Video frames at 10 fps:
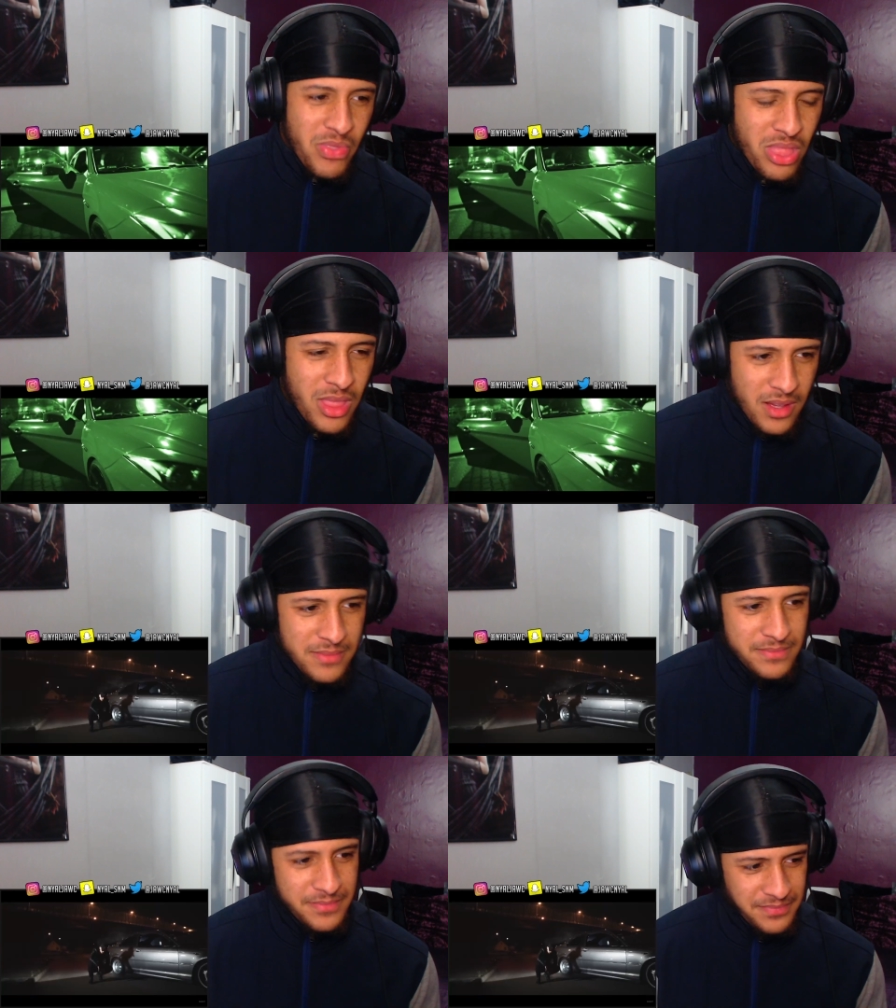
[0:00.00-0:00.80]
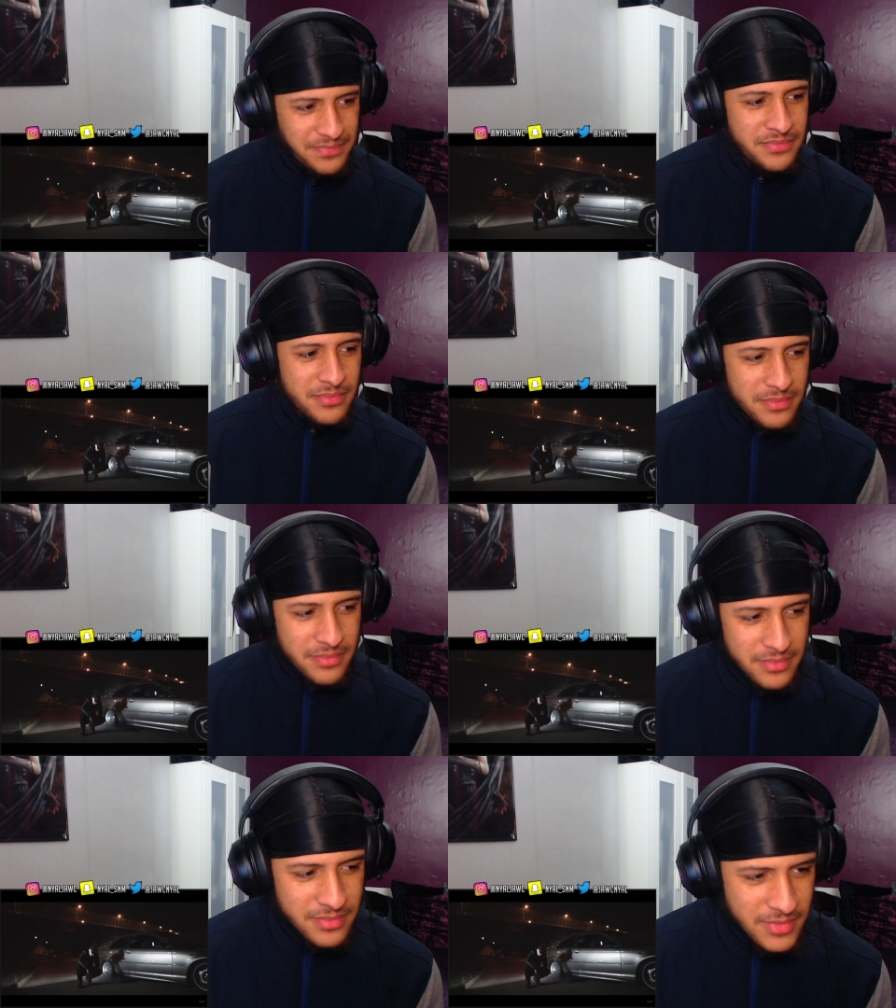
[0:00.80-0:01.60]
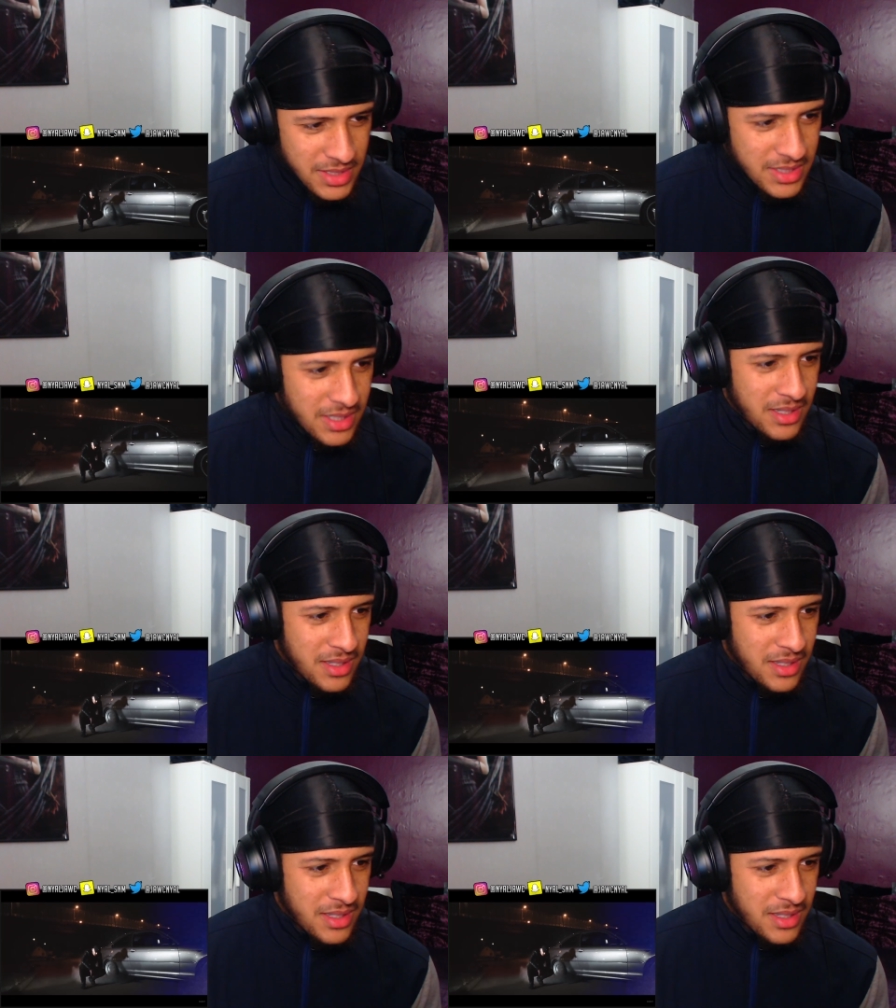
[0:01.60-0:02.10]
Migz Beats. Okay.